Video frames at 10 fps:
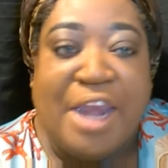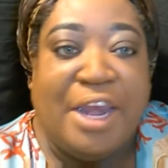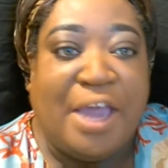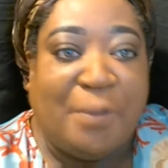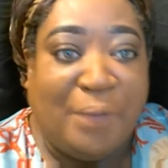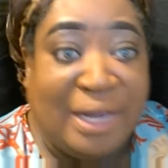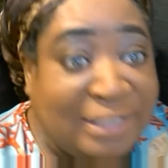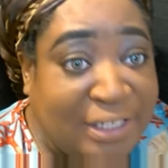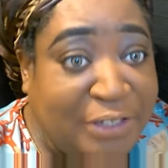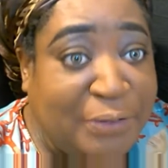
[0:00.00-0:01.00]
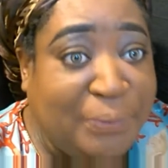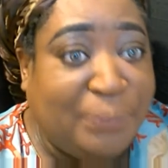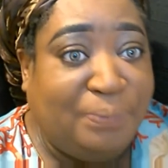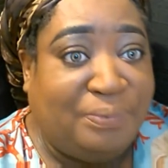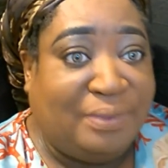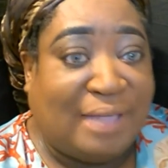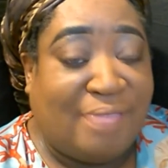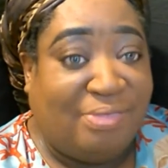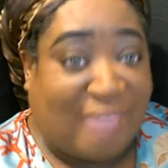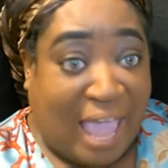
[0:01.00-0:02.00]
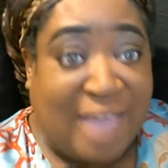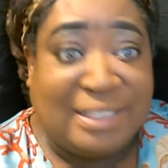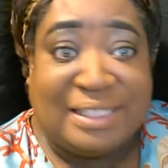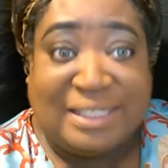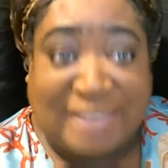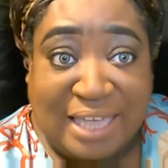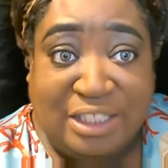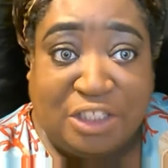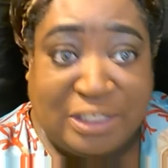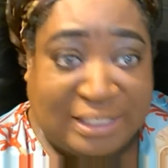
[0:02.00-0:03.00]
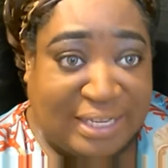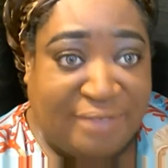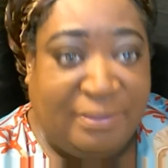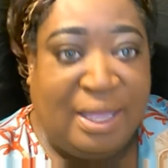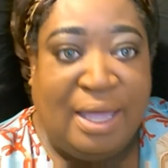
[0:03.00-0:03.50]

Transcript: Now, when I tell you that that sets your stuff,